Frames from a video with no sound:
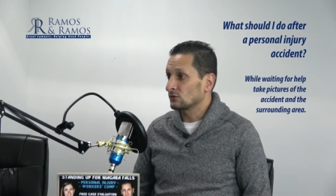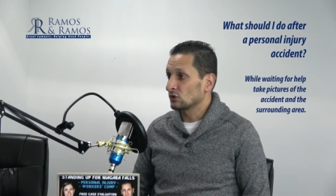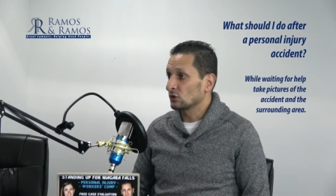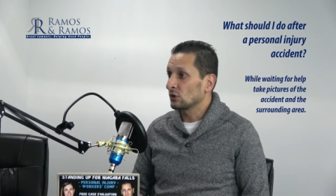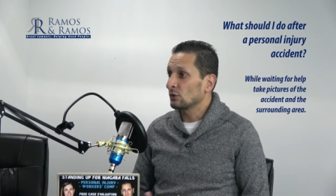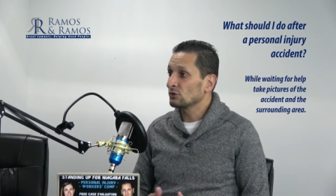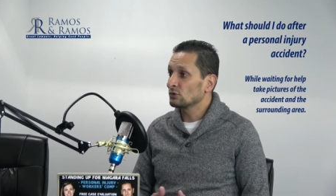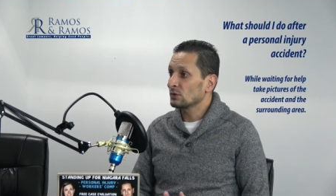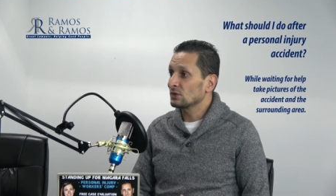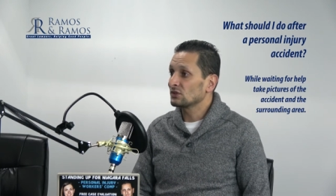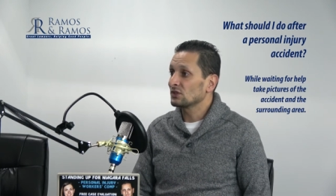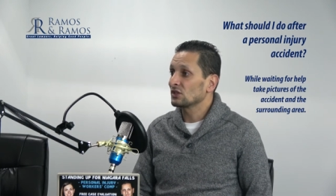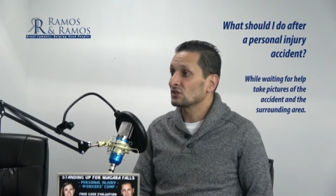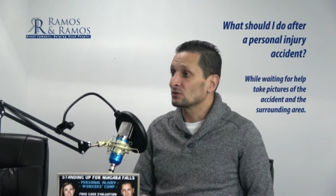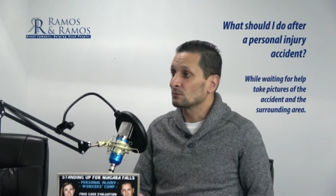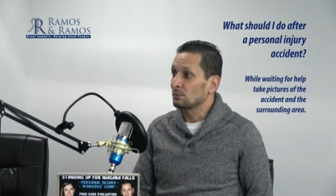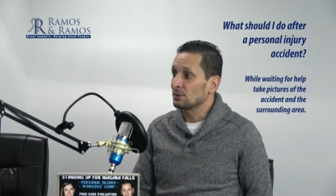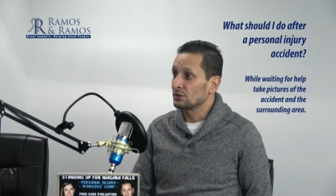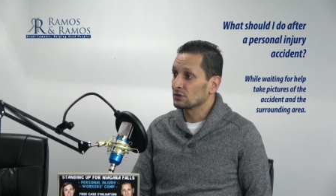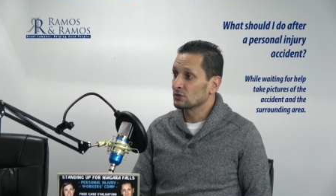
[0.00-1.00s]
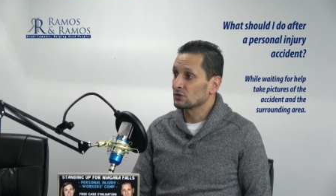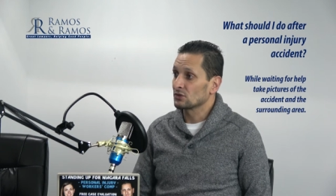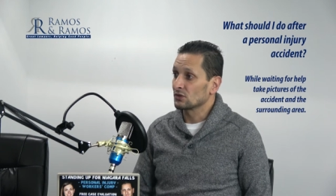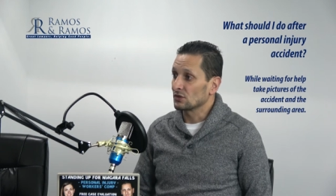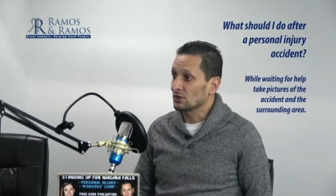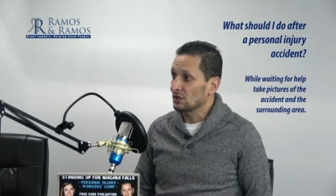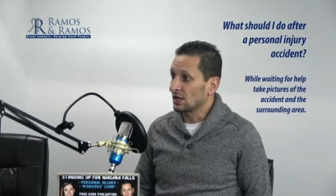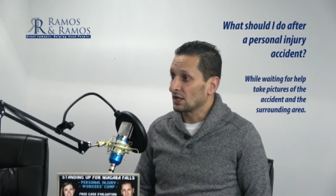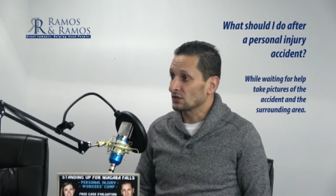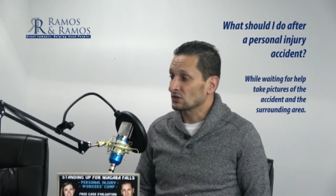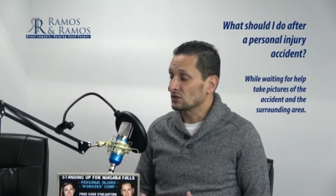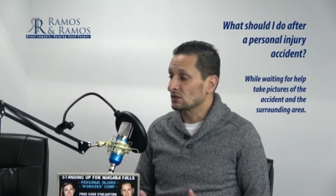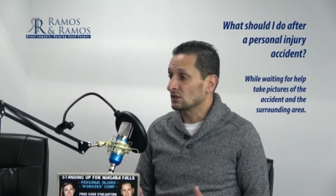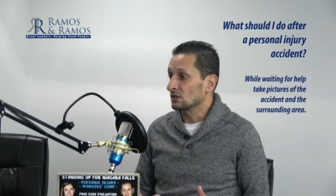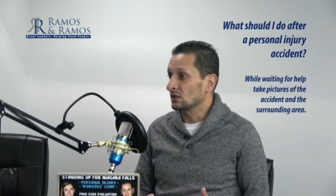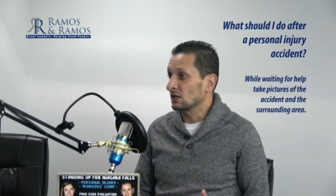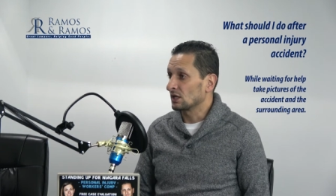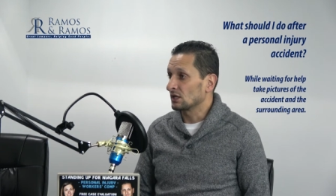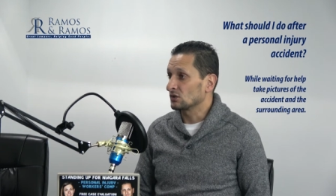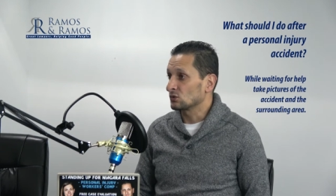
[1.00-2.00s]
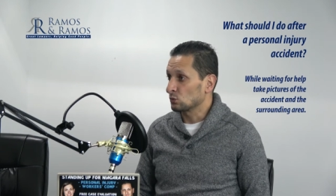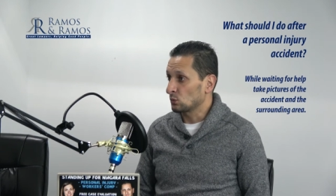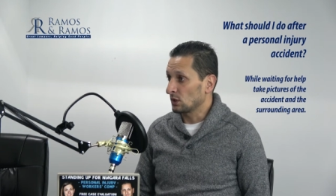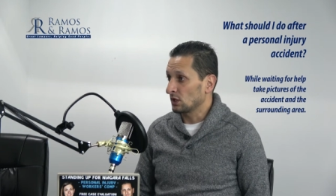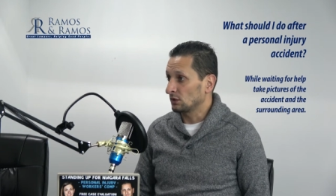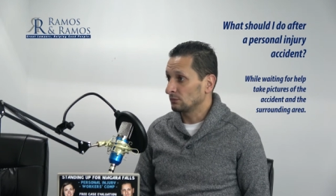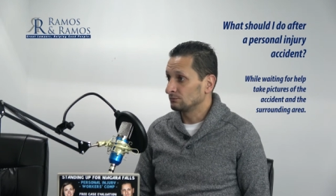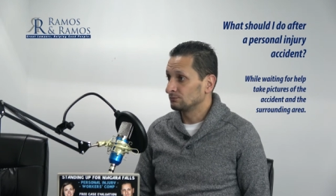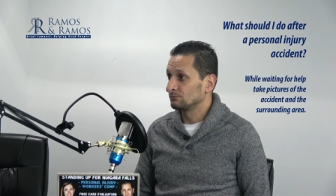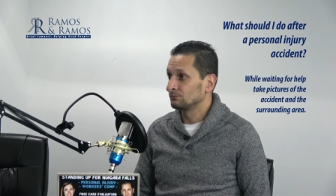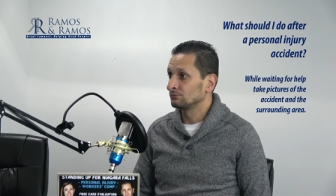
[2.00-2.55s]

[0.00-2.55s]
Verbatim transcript: So you always want to take some pictures of the accident as well.